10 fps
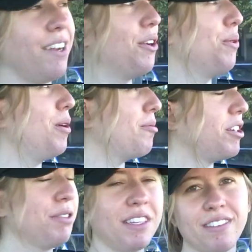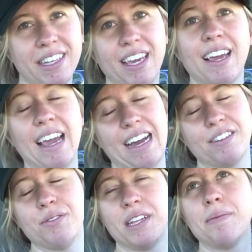new woman who needs to get
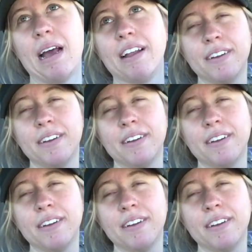gas really bad,